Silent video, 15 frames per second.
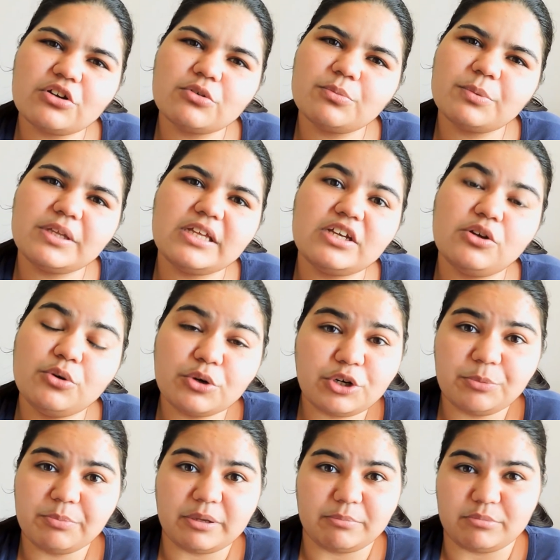to be
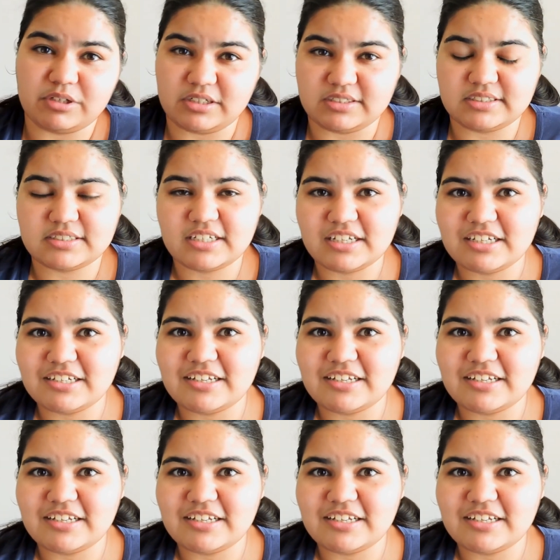good memories.